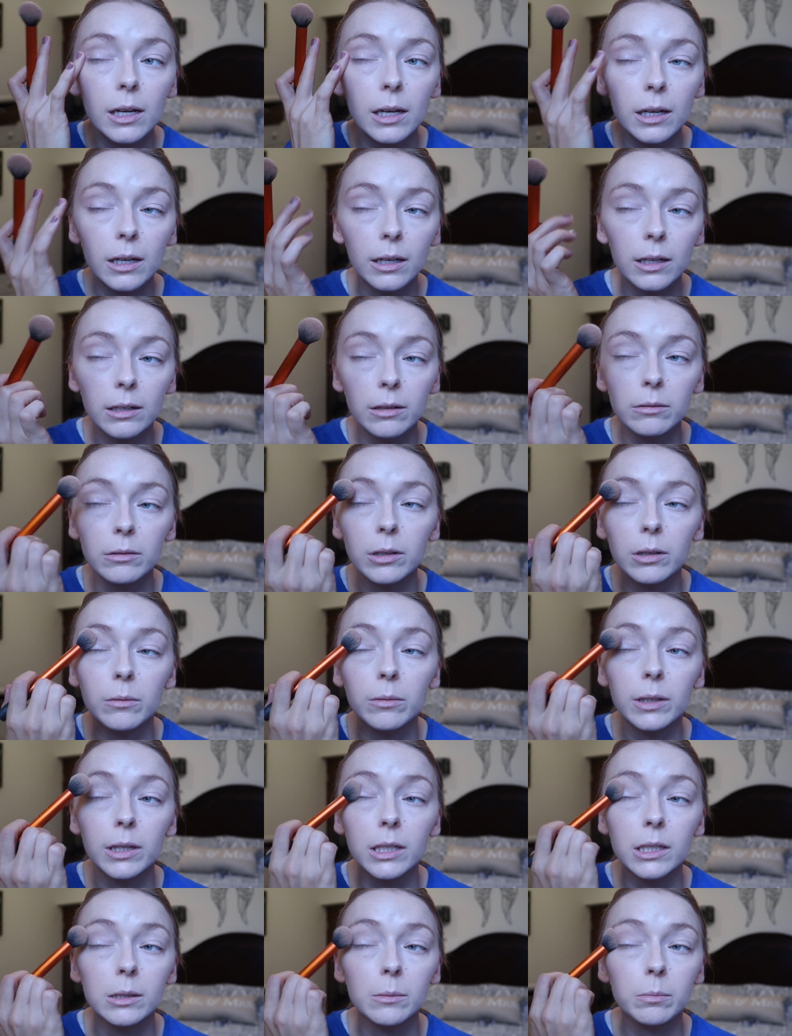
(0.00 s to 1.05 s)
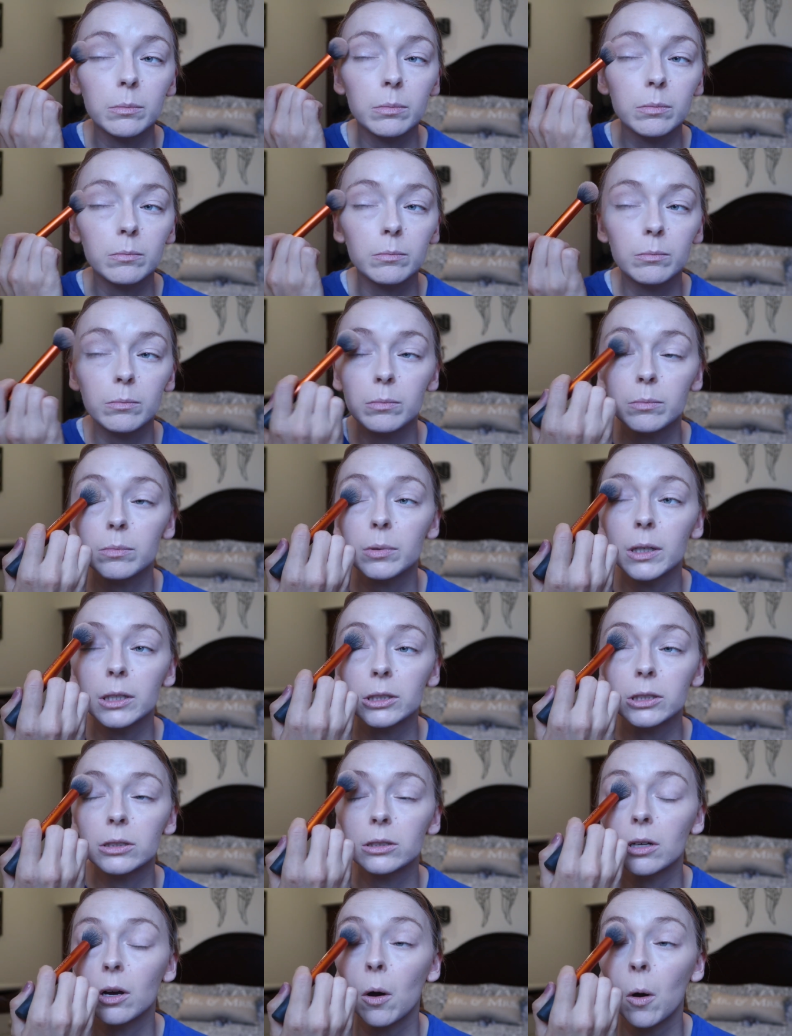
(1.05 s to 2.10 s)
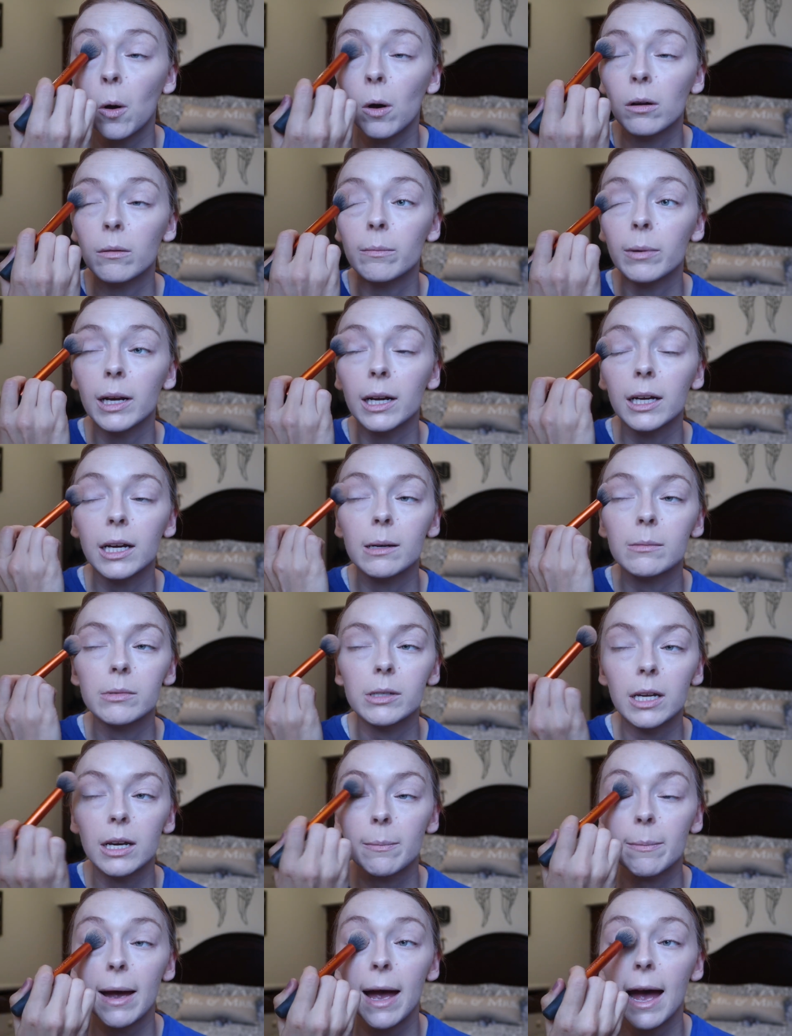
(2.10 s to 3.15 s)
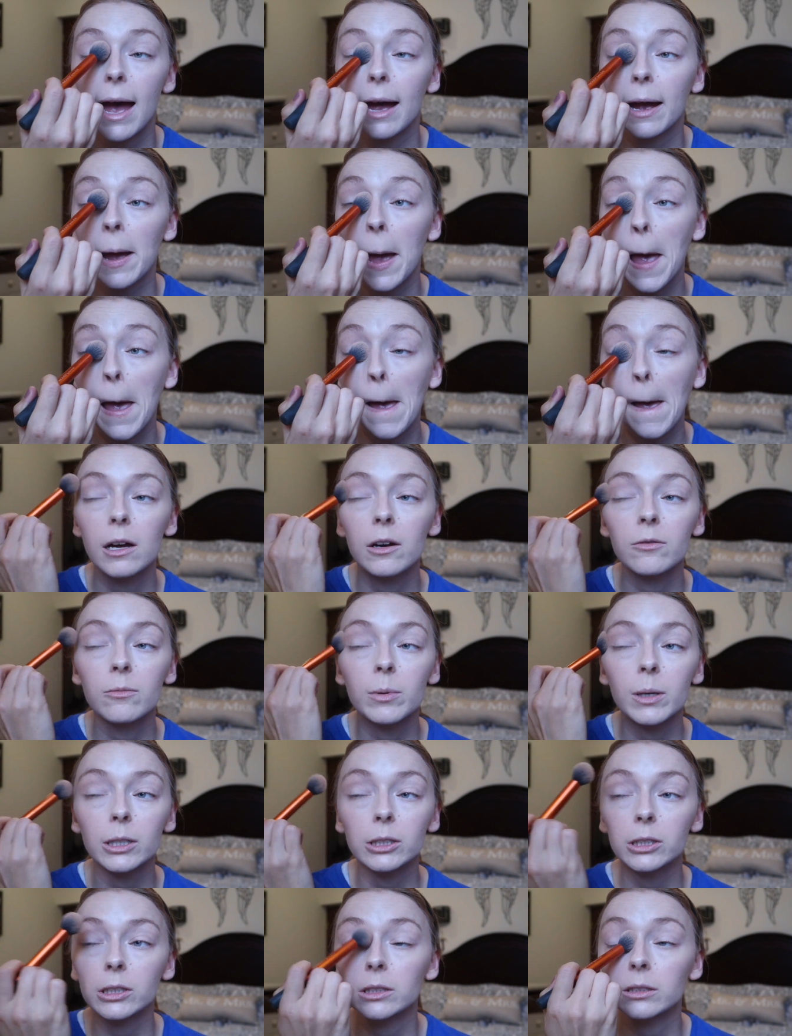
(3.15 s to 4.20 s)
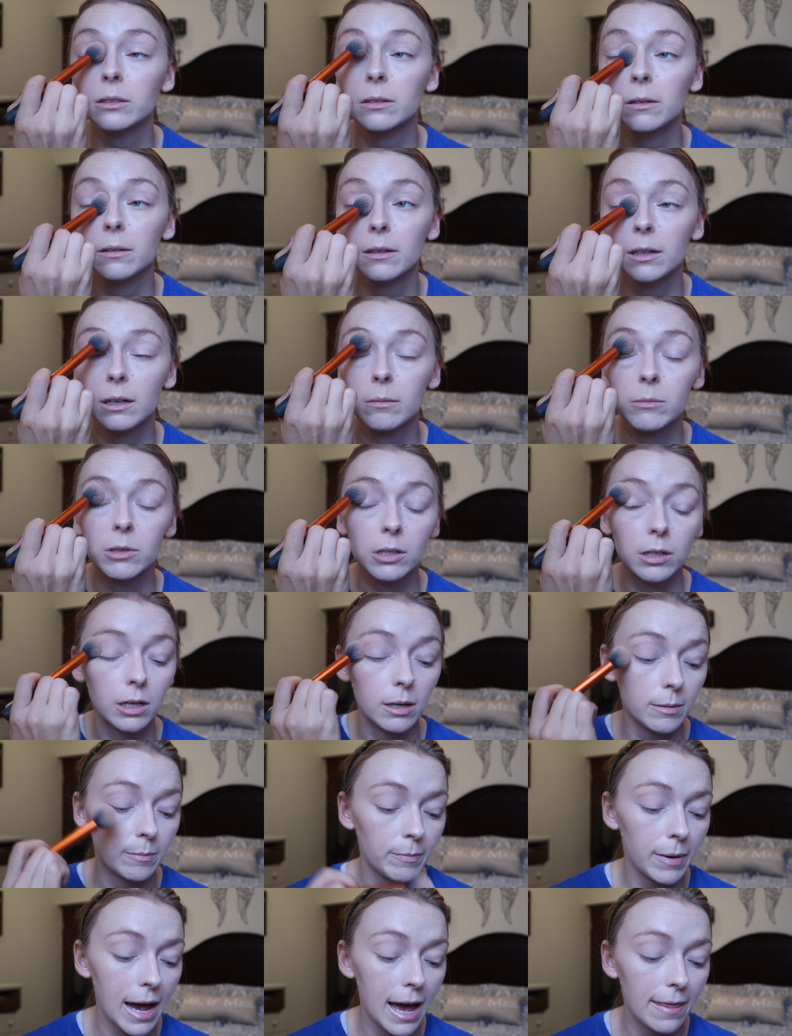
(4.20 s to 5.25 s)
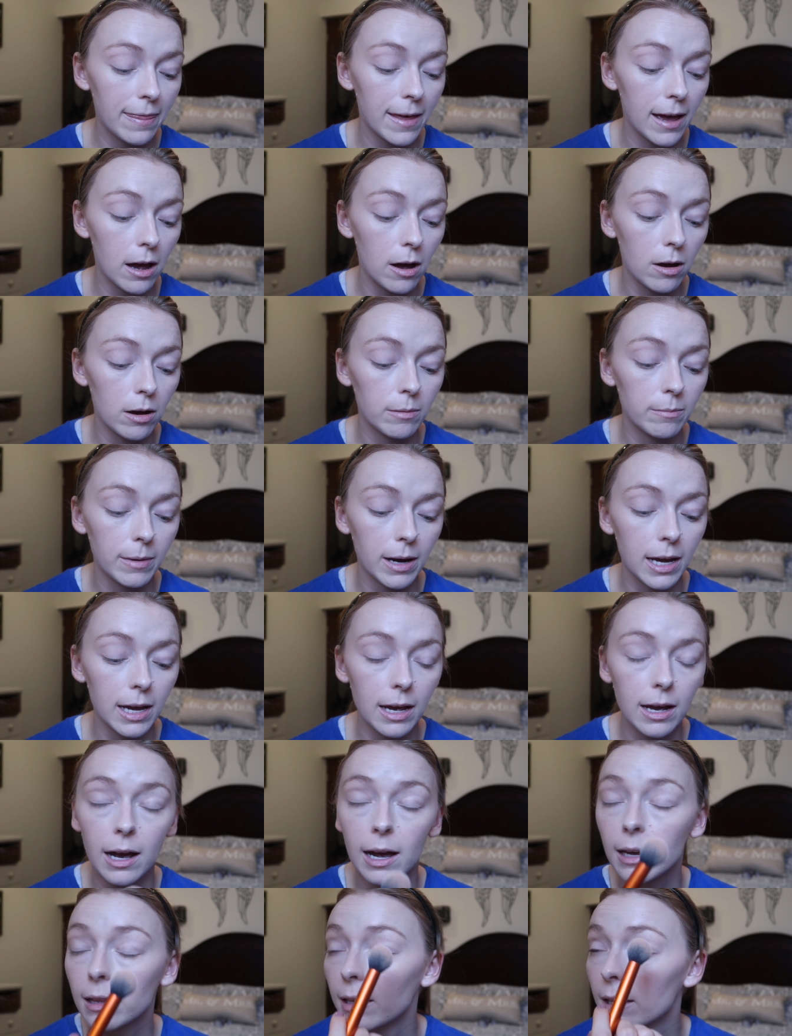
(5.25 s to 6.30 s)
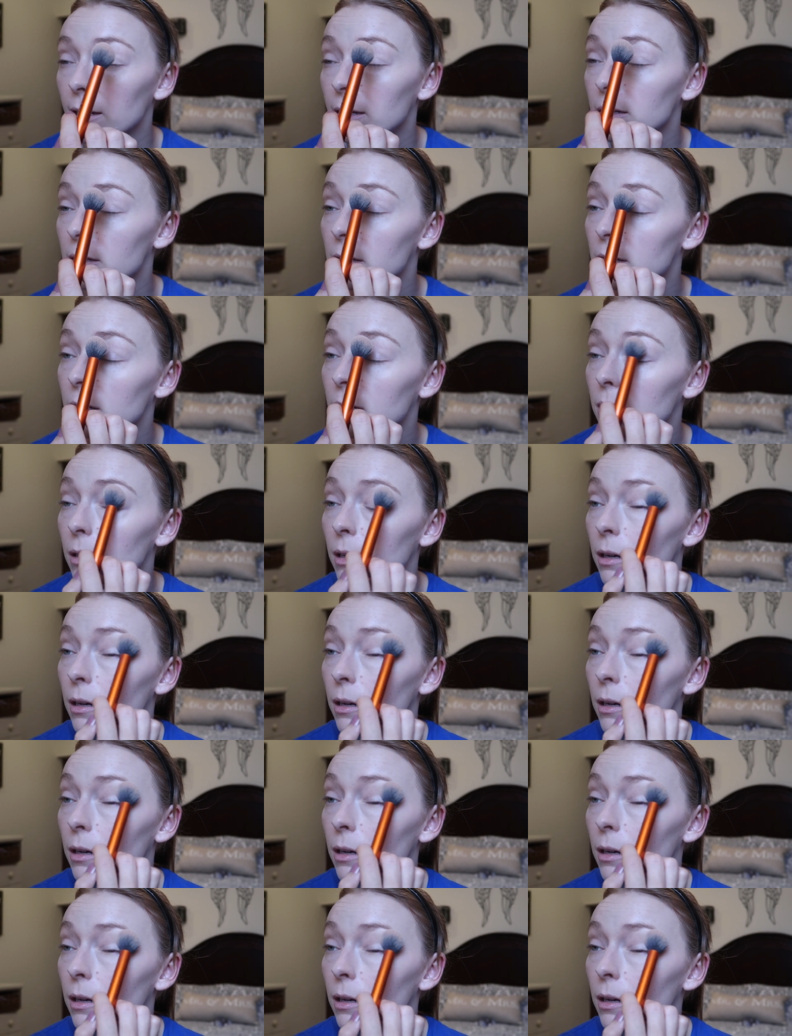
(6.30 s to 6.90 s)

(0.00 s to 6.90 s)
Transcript: I don't know what this brush is called, but it comes in a pack of brushes, and I'm just going to pat that on my eyelids.